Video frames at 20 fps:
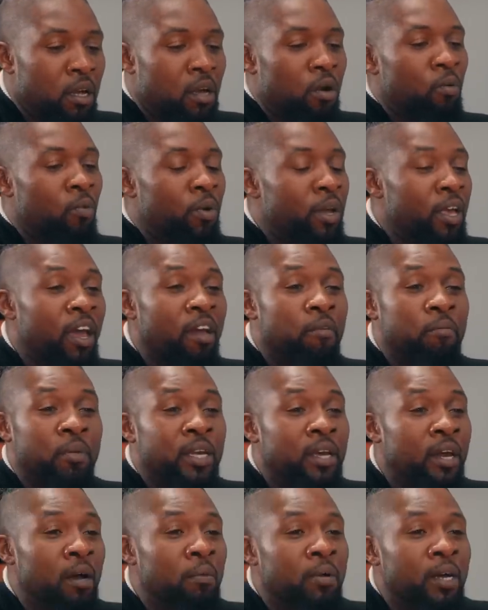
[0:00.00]
we have
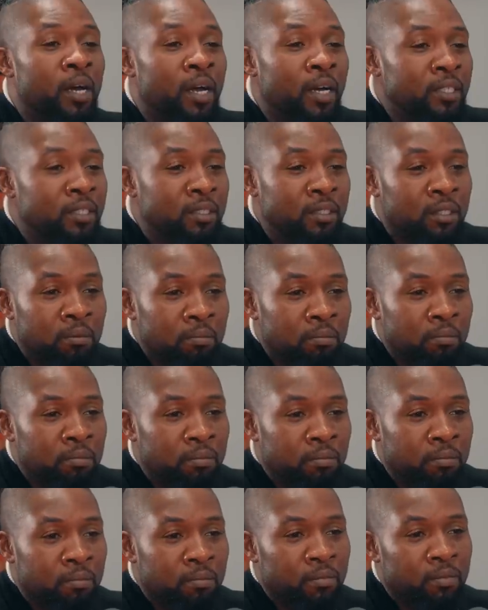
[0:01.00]
become accustomed
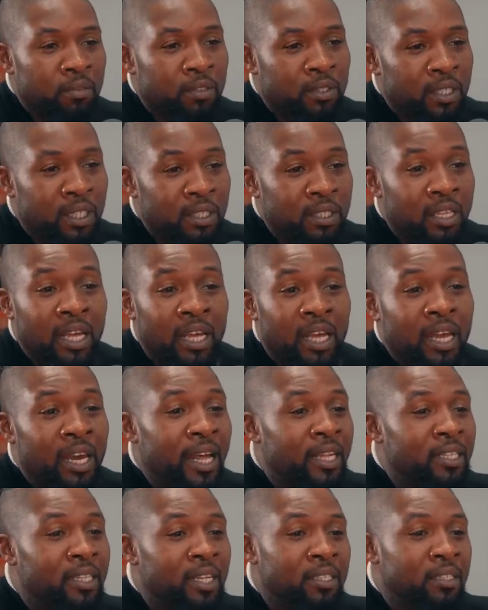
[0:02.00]
to thinking
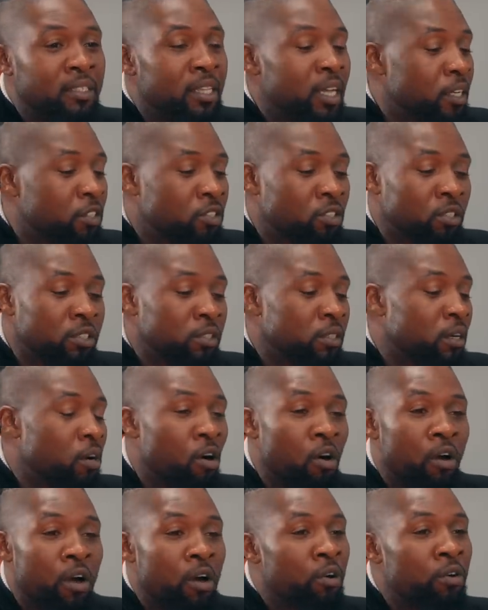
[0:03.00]
that these things are
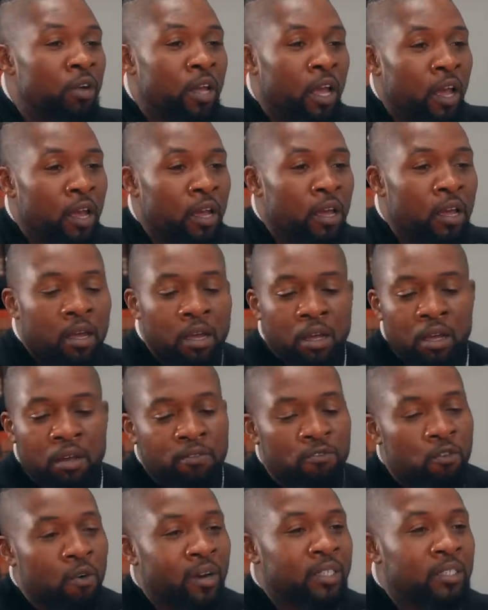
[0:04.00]
are okay.
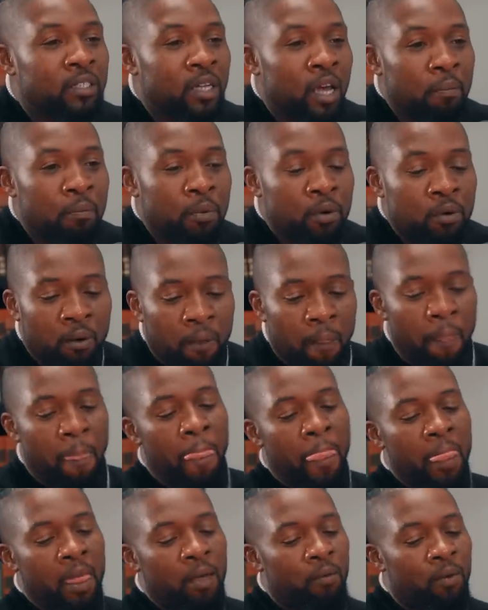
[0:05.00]
For example,
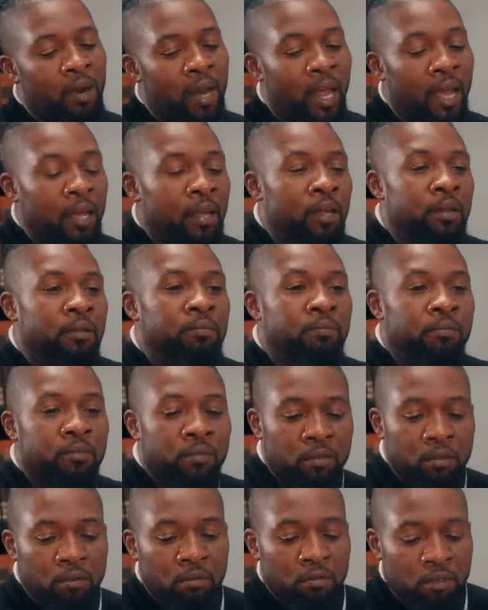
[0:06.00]
when they
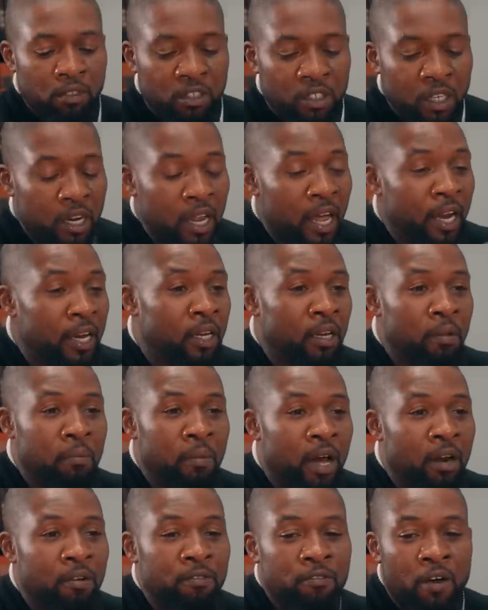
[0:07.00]
genetically
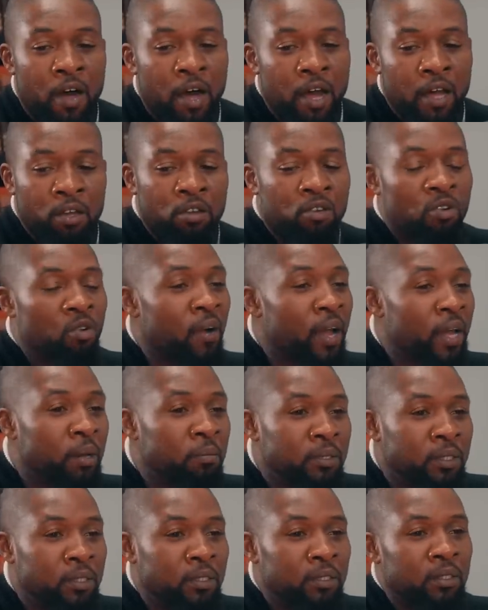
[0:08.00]
modified
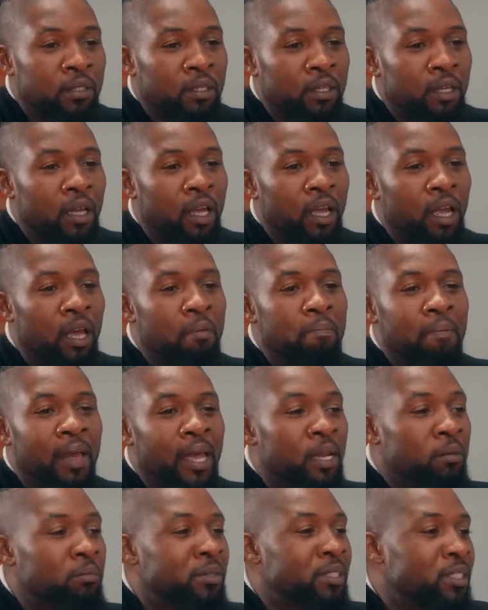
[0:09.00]
grapes and
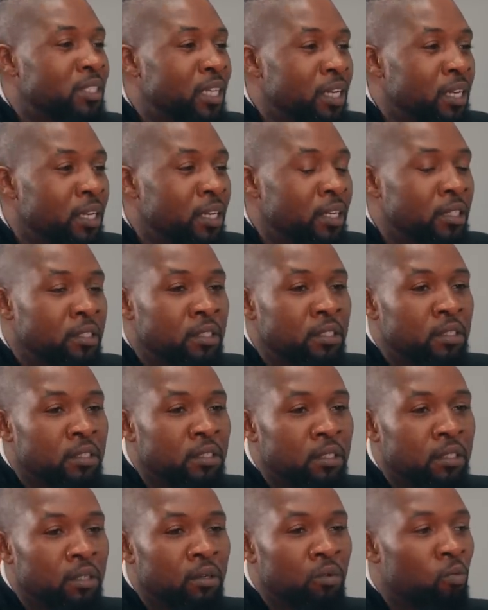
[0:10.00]
made them seedless,
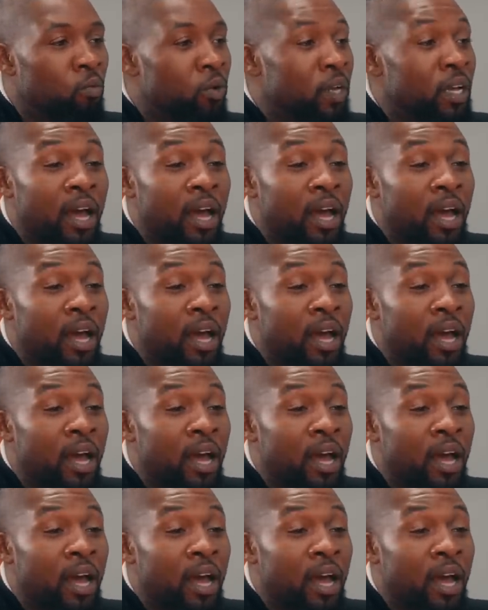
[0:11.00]
we